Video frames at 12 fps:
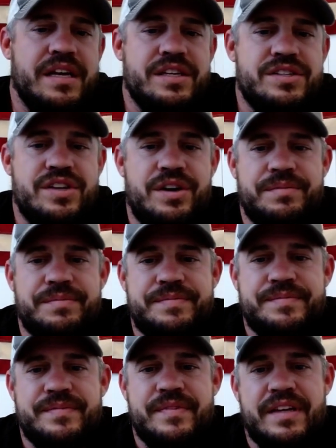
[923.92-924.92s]
So
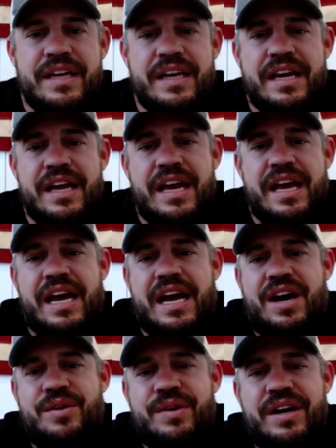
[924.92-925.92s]

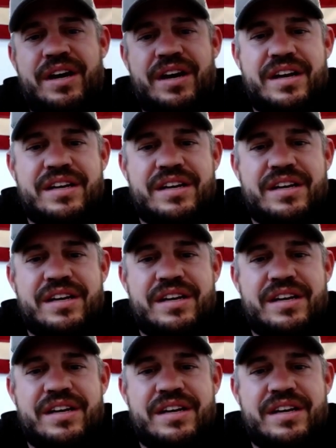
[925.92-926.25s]
how do we